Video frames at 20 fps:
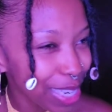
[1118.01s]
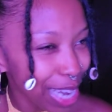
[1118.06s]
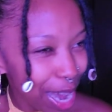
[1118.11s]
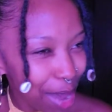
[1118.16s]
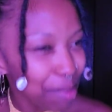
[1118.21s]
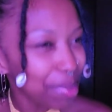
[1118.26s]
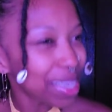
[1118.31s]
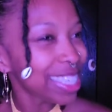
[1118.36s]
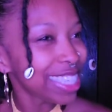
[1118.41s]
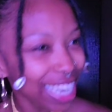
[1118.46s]

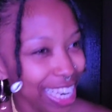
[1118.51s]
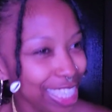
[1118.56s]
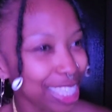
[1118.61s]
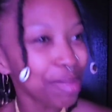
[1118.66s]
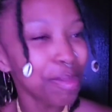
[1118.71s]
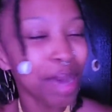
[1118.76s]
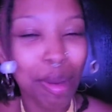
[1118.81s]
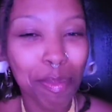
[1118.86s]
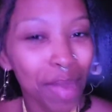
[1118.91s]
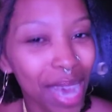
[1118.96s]
God been
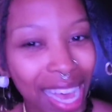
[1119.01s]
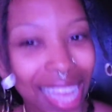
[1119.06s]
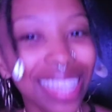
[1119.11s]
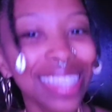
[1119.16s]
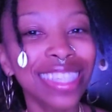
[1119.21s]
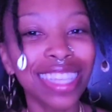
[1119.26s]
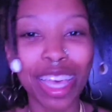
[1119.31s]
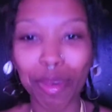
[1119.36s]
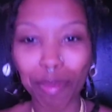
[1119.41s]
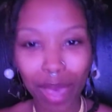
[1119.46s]
changing my
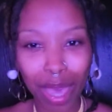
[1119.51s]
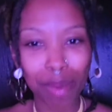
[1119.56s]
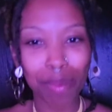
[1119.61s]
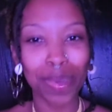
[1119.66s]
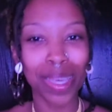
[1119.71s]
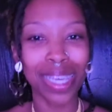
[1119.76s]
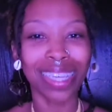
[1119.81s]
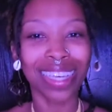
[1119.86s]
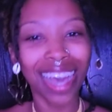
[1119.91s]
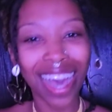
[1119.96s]
mindset,
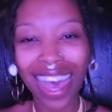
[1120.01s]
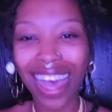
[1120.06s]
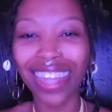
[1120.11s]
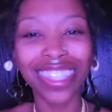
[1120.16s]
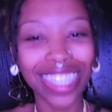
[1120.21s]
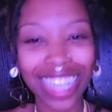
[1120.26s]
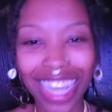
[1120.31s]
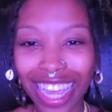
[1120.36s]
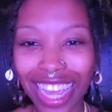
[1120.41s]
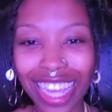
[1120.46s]
baby. God
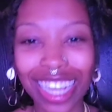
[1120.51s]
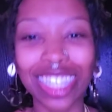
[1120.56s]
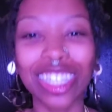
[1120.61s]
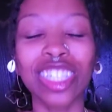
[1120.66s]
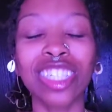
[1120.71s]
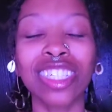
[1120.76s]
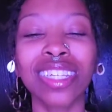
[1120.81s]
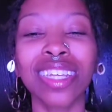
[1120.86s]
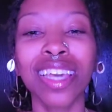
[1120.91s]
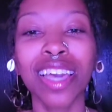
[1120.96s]

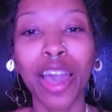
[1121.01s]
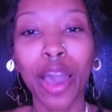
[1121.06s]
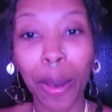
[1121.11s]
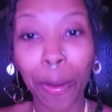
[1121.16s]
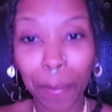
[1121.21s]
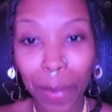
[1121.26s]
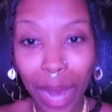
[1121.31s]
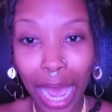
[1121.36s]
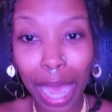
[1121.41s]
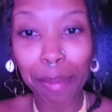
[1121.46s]
changed
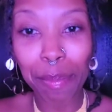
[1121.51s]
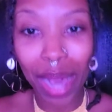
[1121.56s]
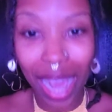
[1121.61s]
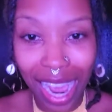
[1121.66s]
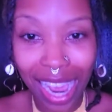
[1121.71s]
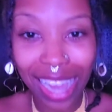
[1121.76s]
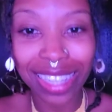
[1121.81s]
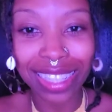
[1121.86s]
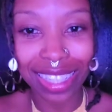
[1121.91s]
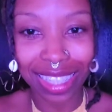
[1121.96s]
my
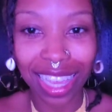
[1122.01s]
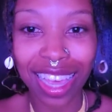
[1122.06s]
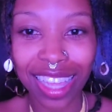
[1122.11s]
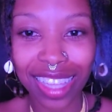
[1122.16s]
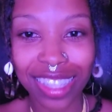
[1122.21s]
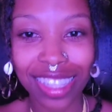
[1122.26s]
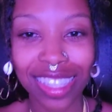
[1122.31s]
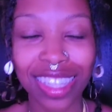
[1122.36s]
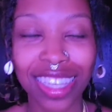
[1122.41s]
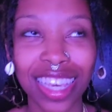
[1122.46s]
mindset.